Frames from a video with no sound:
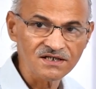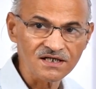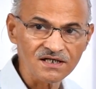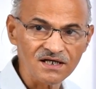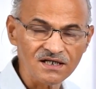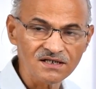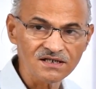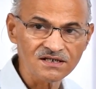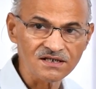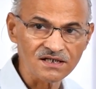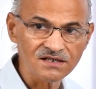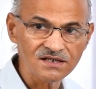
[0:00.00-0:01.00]
technology
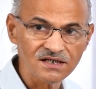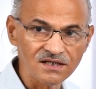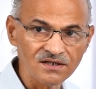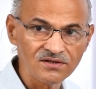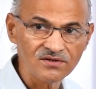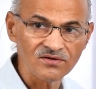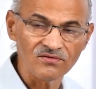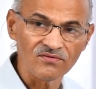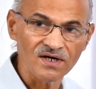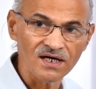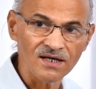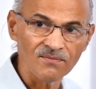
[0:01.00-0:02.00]
surgery
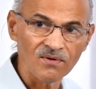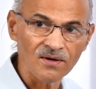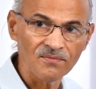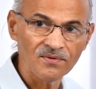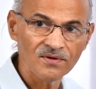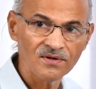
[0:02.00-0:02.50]
will develop,